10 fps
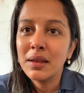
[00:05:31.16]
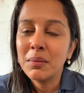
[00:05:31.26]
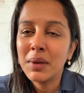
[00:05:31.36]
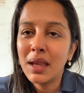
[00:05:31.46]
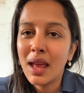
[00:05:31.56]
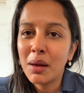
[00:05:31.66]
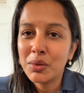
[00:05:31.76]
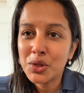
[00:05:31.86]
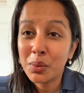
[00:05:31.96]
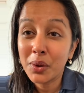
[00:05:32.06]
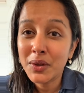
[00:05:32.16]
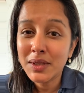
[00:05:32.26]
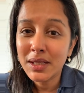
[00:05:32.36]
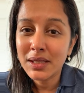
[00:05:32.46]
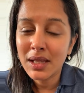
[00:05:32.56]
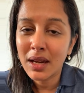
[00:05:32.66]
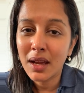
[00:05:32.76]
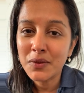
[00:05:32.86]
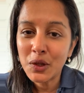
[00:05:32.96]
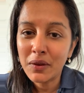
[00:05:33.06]
being able to process that
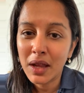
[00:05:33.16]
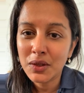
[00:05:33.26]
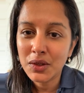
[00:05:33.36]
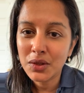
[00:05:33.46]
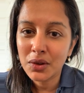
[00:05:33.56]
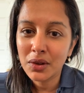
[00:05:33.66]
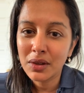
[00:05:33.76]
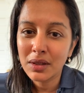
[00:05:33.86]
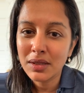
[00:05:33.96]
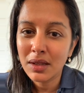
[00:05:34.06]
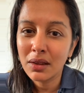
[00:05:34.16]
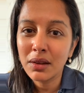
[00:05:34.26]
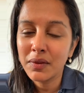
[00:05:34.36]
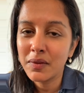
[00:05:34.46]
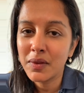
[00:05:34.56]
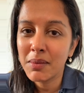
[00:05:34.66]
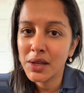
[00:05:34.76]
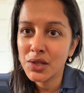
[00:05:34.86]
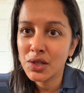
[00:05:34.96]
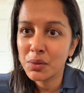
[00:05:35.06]
after you've had a stroke, it's a lot of
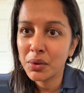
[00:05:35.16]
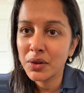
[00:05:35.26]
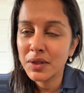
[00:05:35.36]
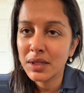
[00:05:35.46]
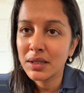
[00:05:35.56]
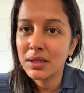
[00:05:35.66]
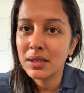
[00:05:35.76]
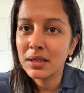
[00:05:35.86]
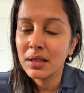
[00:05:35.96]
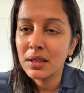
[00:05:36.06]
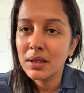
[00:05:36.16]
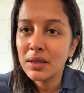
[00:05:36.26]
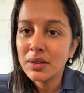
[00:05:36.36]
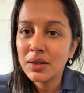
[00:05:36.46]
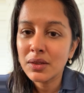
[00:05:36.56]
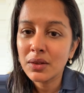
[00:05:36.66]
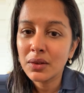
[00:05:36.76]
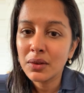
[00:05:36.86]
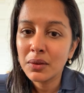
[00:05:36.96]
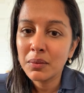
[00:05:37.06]
information to process.
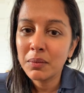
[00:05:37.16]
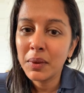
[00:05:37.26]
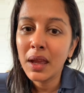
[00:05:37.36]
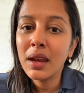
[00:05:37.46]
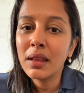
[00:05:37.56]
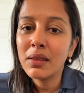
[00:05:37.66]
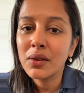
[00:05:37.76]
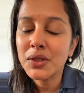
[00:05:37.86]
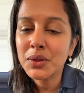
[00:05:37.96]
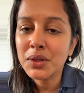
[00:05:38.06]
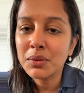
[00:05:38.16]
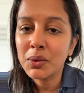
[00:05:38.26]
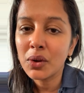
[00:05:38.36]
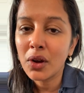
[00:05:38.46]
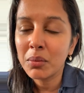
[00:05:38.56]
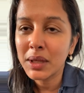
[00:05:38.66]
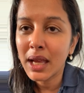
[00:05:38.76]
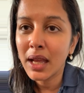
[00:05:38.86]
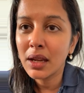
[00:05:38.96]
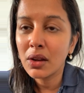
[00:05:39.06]
So being in those more
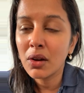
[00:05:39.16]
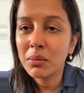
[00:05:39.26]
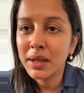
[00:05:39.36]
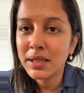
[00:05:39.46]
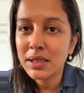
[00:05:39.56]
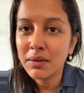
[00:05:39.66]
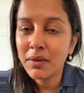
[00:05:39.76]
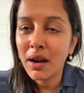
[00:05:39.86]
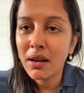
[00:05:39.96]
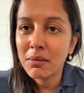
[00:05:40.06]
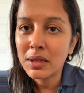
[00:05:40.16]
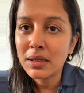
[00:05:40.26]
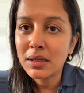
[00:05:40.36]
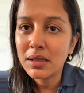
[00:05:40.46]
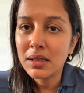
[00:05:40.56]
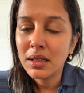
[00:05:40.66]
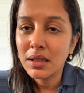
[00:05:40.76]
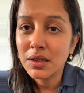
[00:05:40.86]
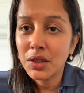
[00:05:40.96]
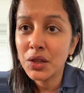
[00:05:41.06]
complicated, complex environments,
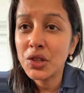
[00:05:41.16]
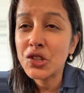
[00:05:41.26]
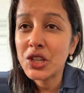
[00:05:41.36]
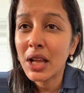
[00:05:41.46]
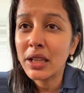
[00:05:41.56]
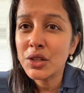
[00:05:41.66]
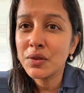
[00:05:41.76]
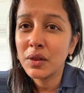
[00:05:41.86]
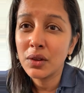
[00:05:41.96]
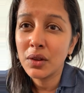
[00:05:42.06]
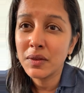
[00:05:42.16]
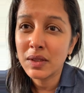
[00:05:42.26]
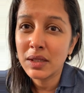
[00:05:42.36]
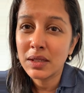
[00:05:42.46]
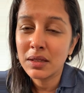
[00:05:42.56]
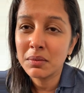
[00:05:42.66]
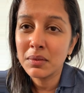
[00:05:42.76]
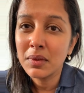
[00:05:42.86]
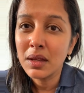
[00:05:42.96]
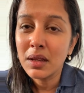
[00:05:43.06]
it's a huge challenge for the nervous system.
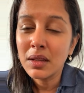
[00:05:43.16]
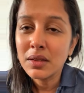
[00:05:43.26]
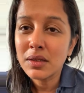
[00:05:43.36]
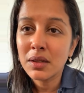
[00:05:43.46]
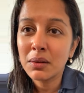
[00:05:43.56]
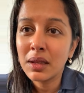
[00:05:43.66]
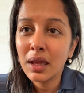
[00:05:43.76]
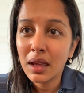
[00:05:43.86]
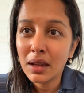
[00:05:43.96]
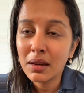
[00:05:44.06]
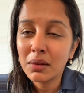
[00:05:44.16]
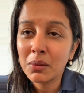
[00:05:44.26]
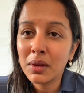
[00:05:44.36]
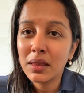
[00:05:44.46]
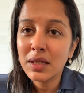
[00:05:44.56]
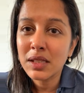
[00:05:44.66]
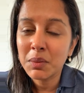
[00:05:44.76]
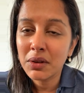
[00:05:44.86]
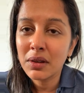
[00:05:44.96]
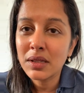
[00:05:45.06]
So again, with
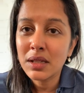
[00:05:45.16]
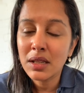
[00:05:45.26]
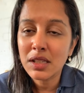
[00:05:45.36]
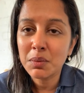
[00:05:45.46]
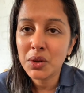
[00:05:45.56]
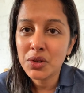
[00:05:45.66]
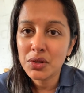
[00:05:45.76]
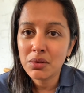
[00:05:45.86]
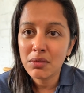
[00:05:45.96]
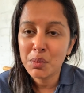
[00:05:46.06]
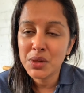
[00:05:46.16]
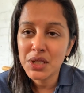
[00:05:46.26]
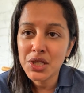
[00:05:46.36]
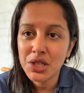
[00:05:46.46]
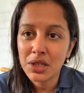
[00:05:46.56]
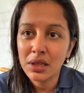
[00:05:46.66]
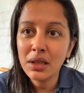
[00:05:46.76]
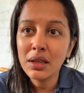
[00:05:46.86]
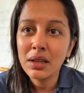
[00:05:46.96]
experience and exposure and repetition,